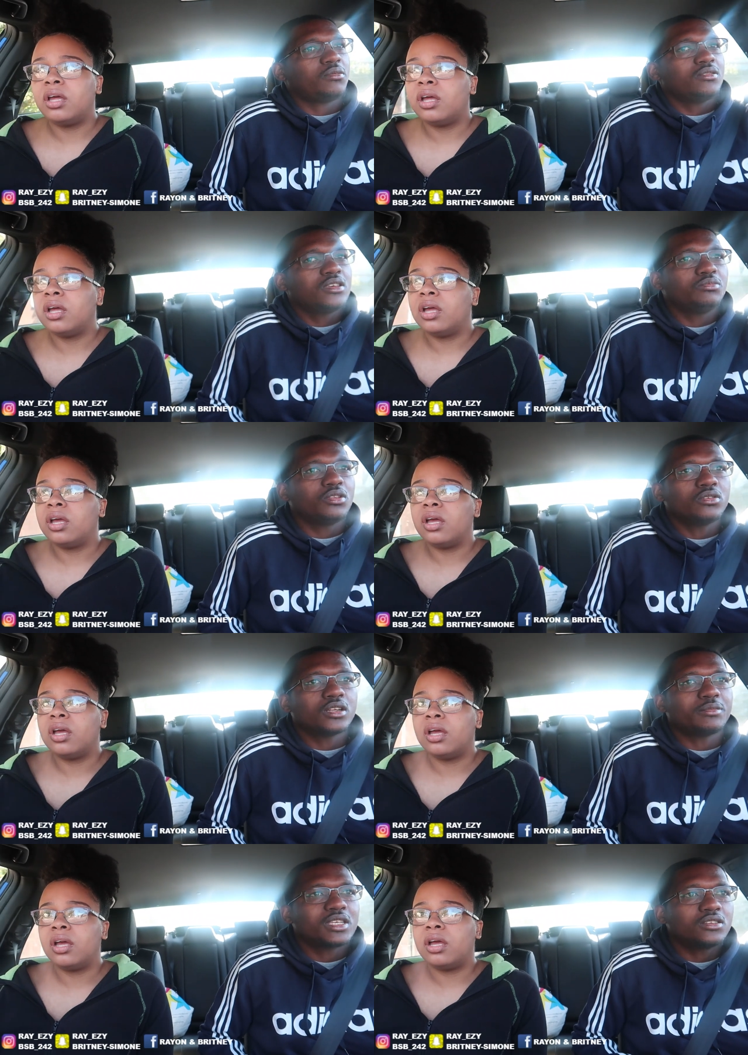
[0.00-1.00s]
Speaker 1: Like why you keep
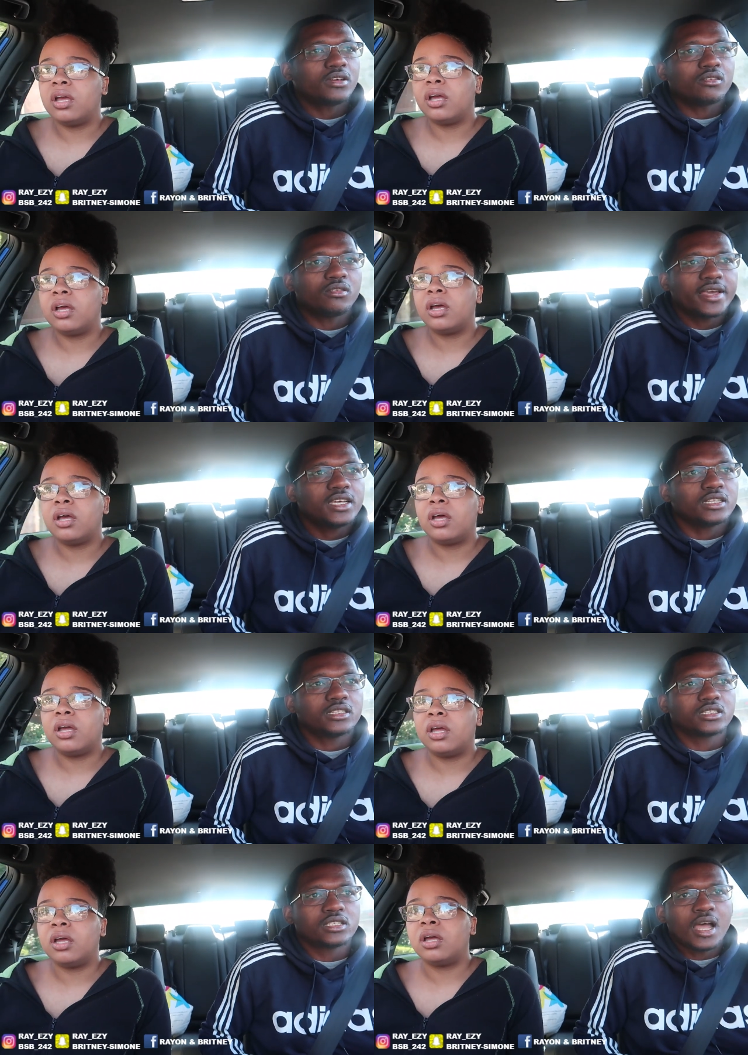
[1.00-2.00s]
doing it? I'm telling you I don't like
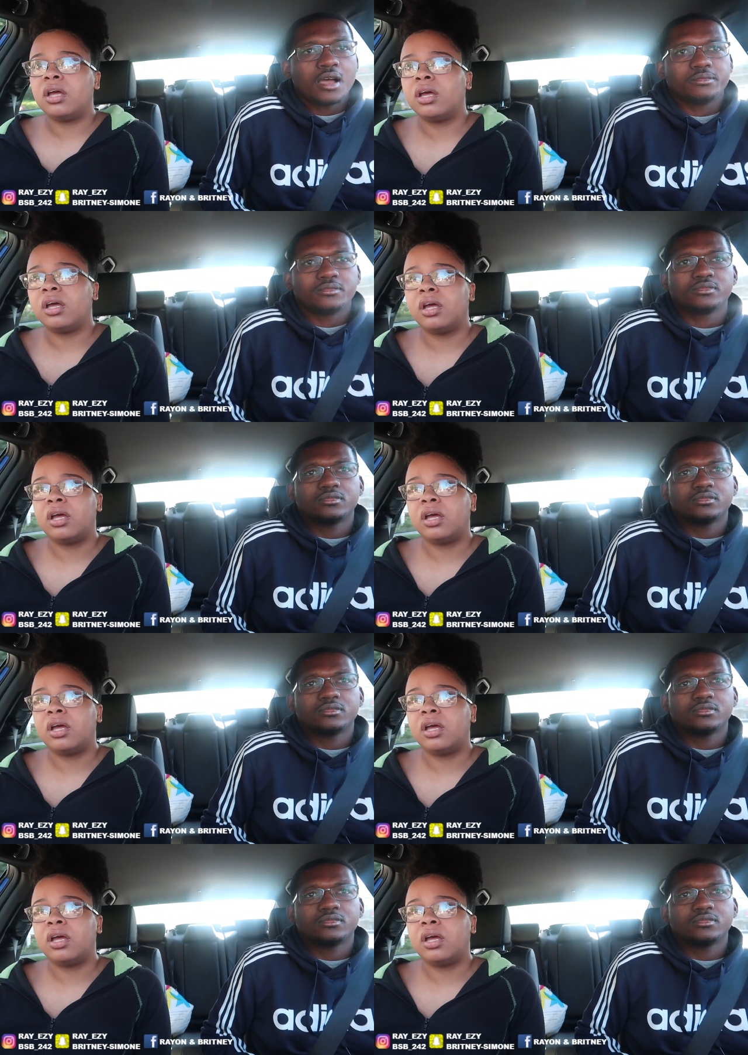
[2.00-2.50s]
it. Stop.